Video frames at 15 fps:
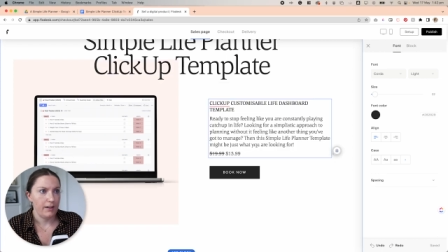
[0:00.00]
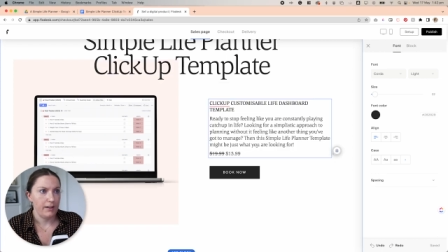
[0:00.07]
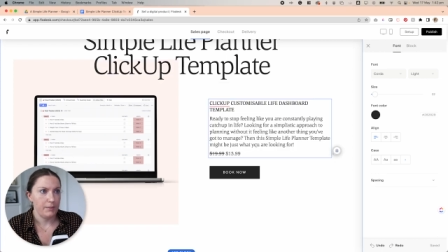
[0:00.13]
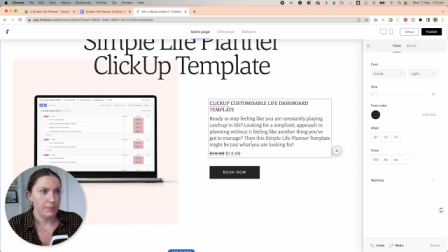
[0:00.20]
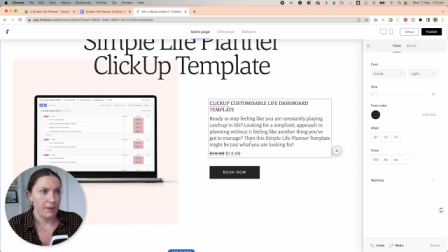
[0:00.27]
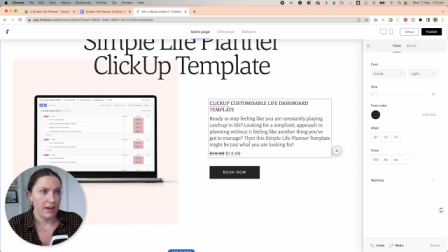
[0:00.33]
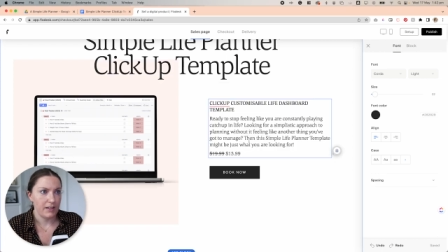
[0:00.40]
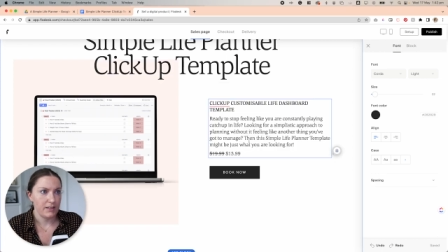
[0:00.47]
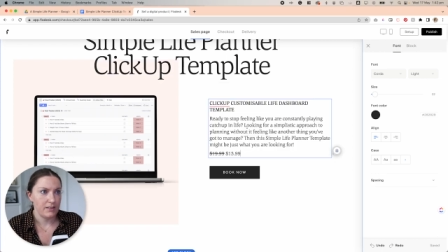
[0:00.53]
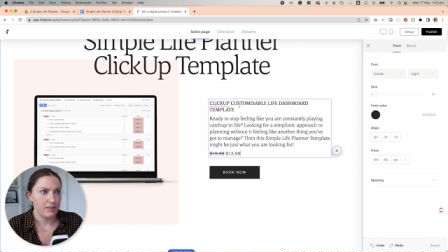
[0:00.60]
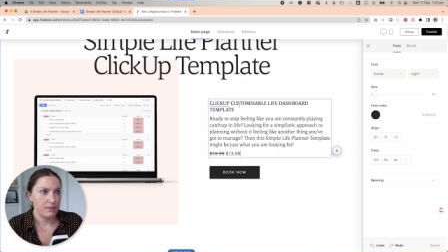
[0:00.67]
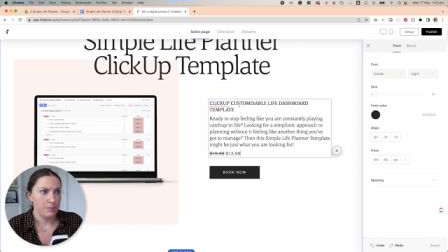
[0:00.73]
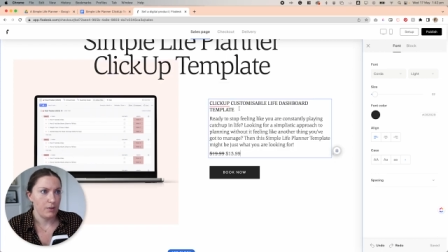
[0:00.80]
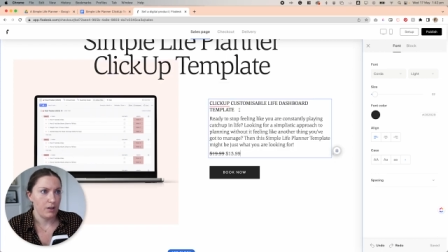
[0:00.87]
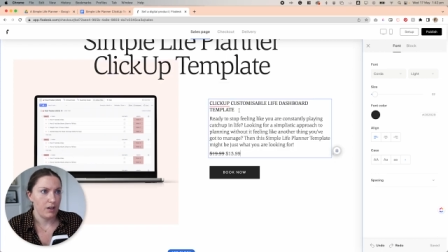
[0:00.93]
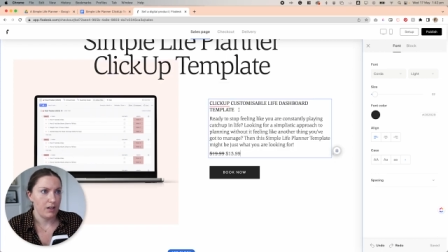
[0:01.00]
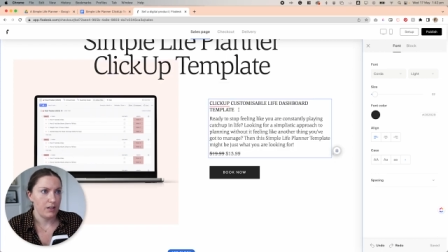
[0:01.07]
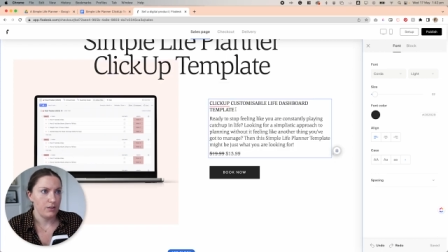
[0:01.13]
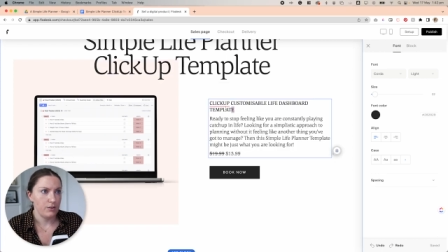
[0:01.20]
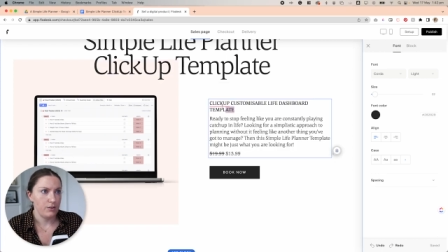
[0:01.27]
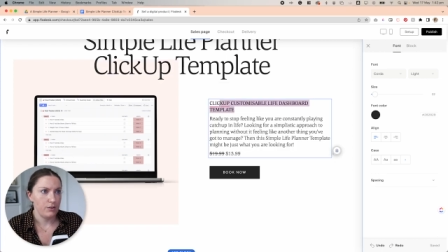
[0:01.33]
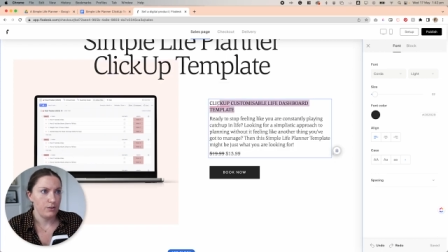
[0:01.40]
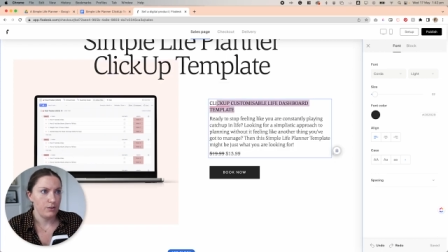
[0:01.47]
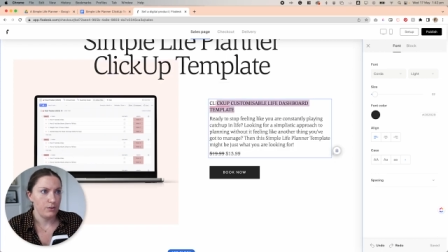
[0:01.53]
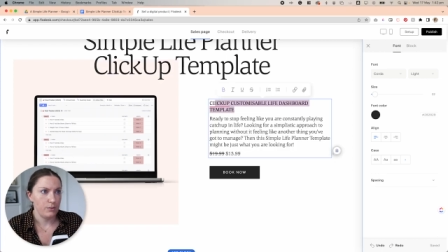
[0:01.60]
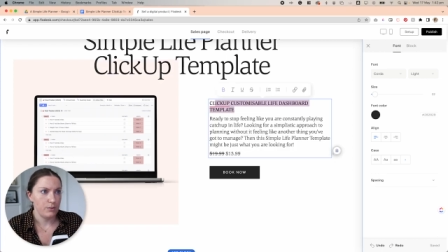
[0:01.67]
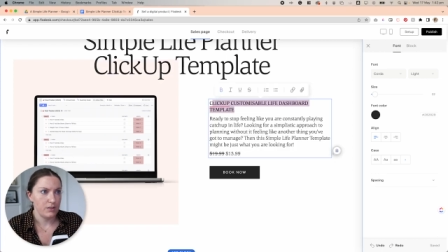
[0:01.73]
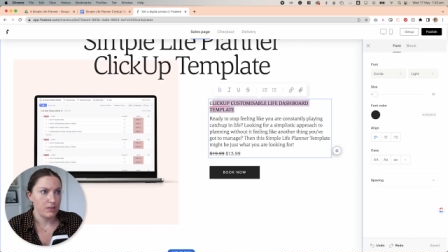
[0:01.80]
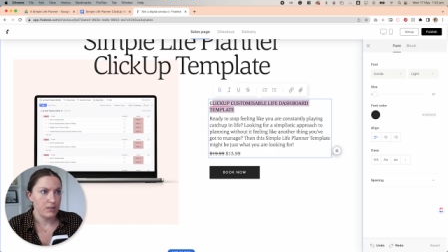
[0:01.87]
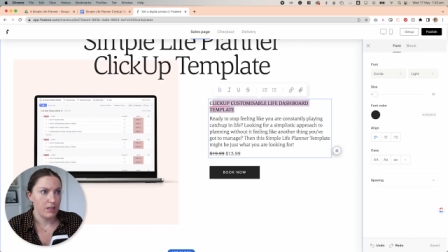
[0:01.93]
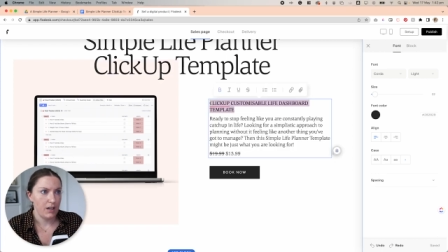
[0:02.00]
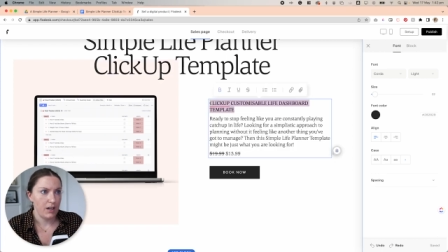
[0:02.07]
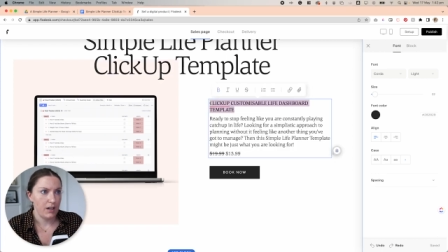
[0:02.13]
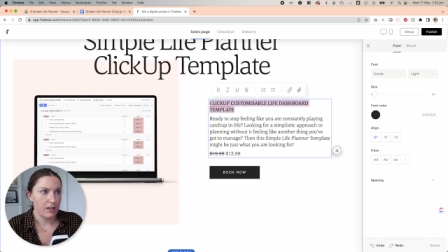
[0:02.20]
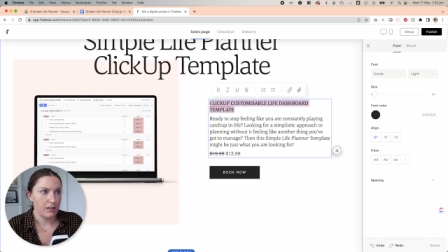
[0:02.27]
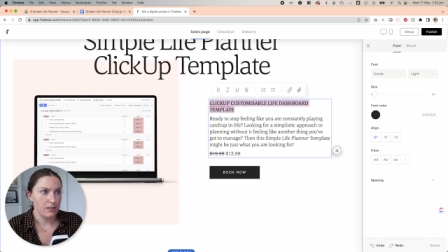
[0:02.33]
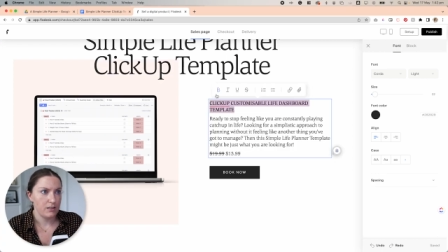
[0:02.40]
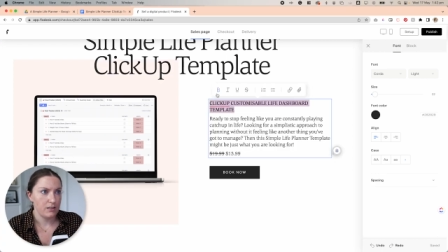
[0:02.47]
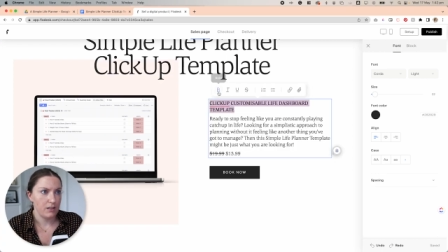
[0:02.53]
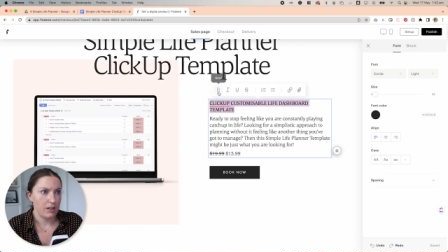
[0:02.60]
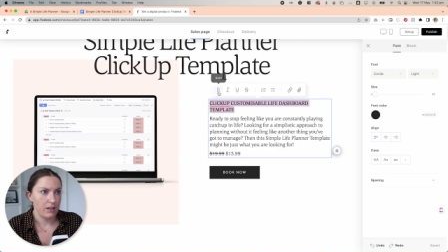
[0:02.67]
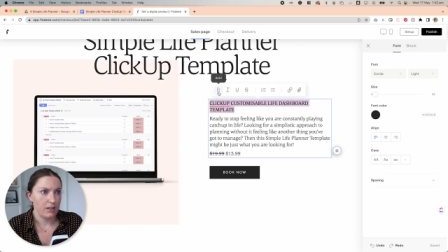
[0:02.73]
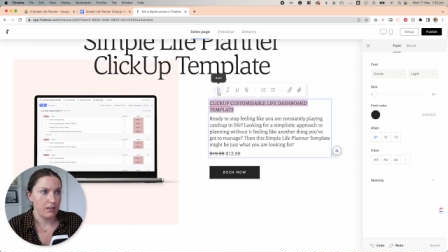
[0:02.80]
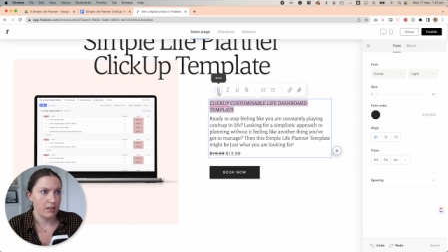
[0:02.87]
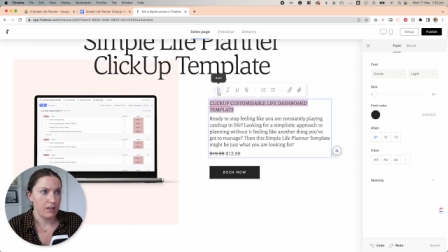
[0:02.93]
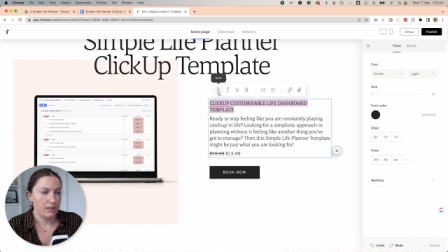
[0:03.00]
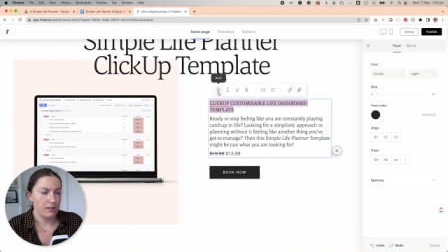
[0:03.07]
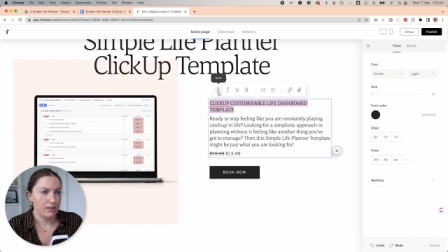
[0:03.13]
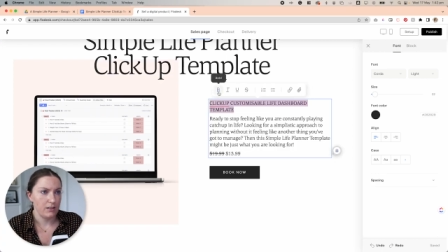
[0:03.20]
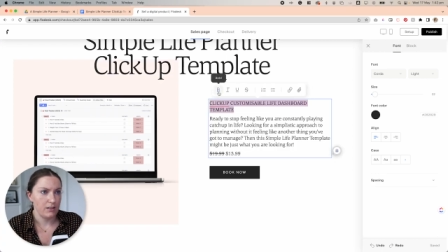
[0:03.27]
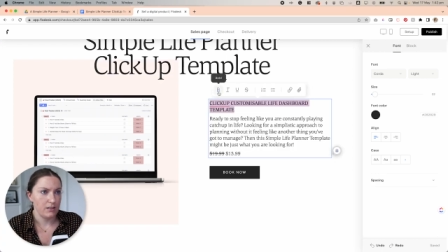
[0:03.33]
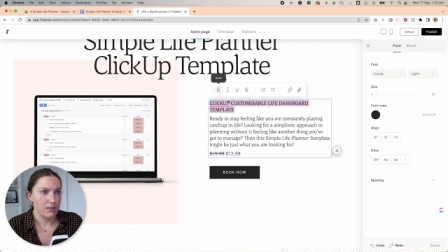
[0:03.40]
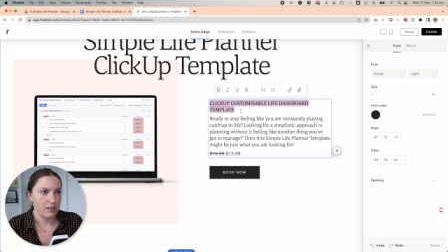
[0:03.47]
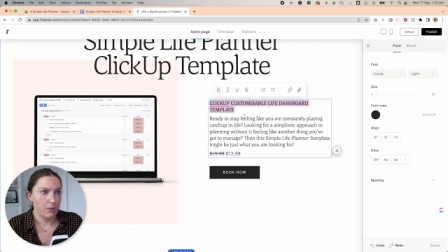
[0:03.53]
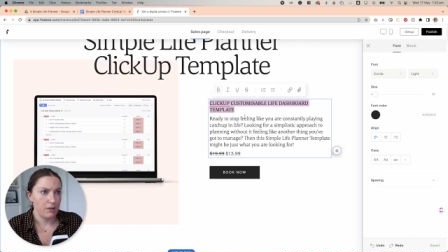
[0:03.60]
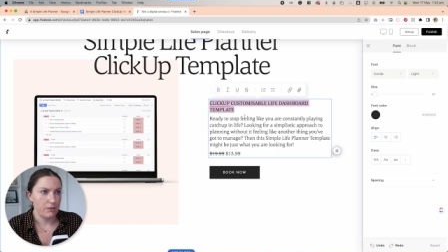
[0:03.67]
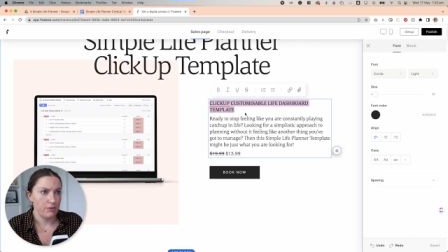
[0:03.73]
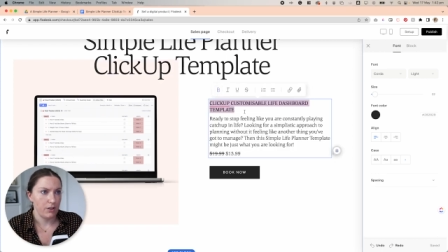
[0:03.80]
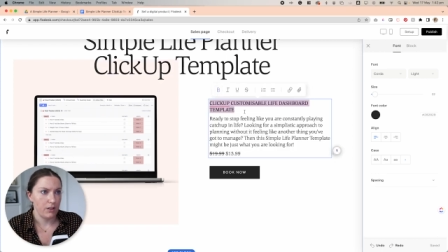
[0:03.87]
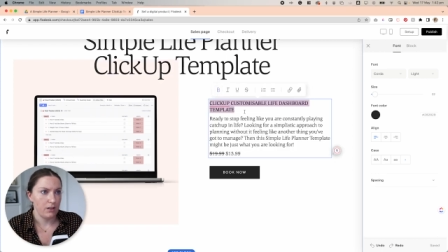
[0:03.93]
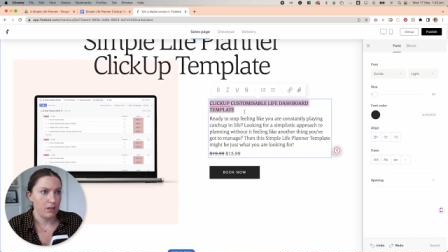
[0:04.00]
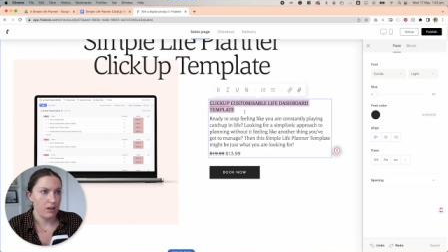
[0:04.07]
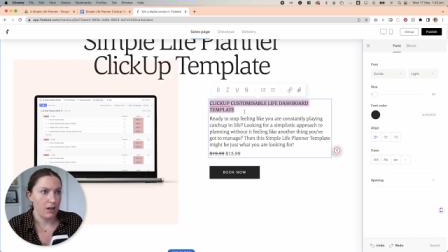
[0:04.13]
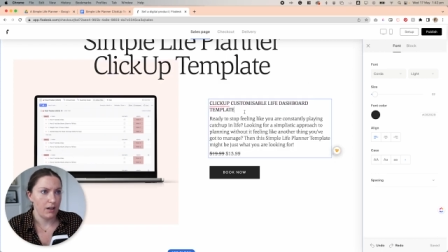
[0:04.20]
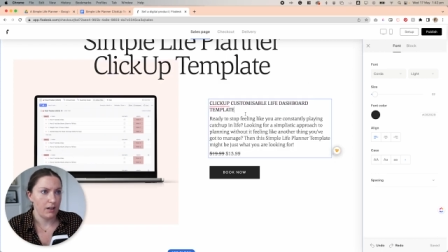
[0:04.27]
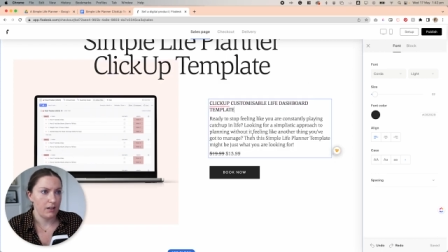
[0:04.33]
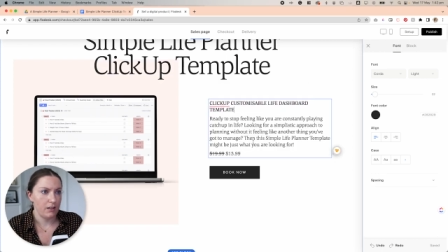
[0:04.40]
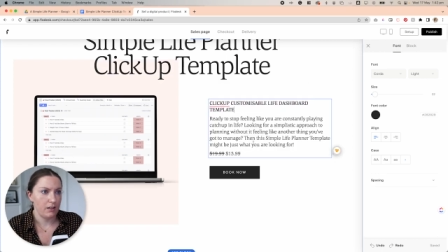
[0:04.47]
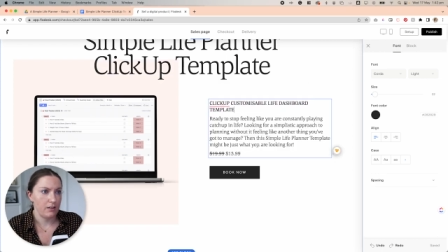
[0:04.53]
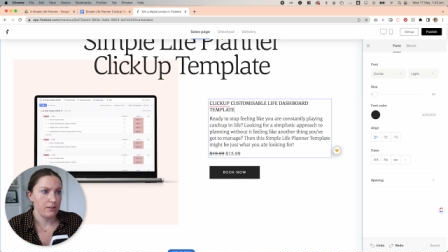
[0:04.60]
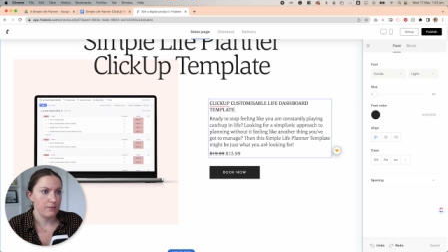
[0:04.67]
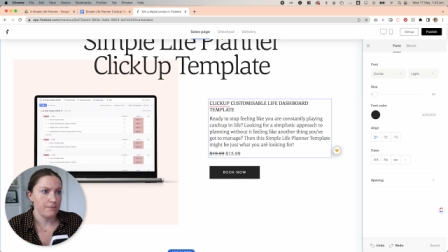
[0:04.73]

and paste my new text. I can edit this however I like